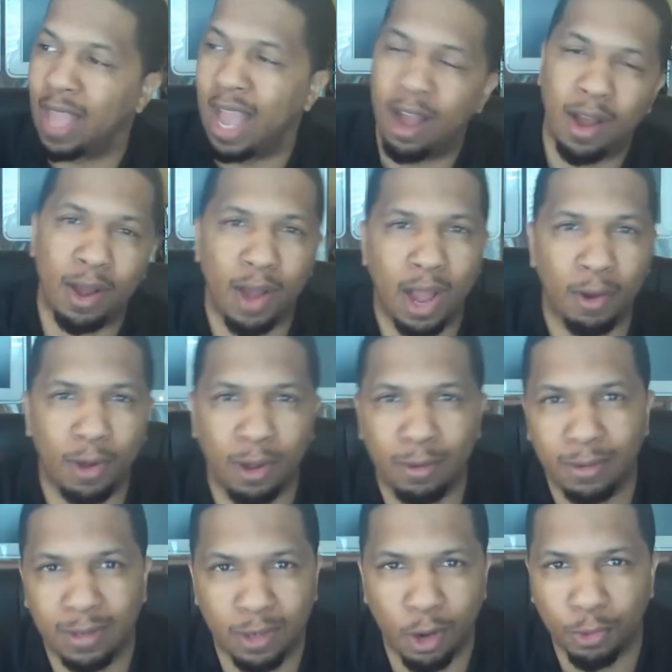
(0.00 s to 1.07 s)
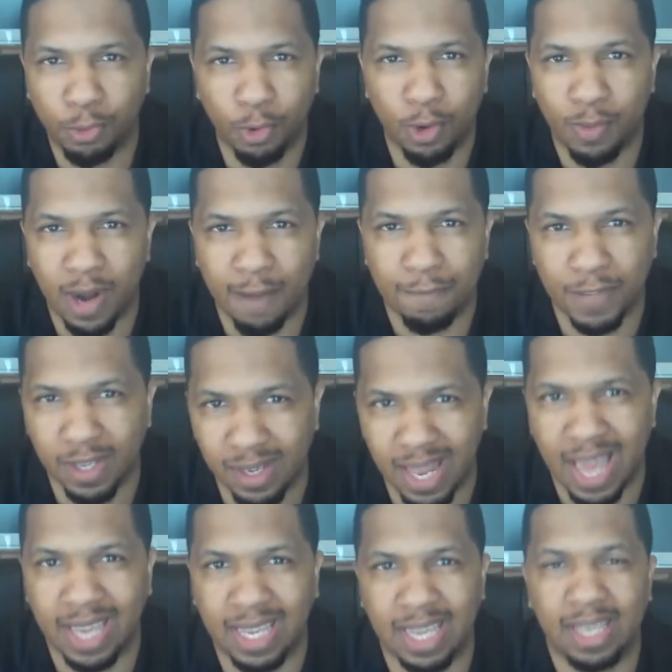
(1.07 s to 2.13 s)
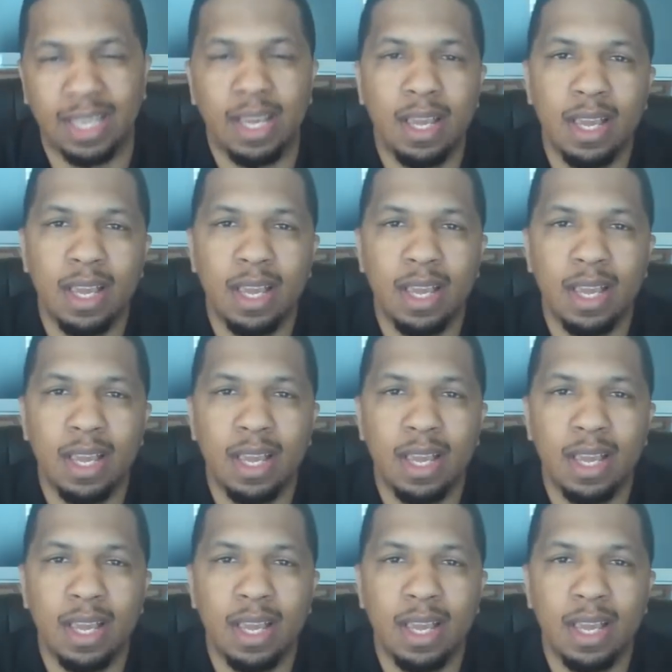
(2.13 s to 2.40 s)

I'll go through it when I feel like it.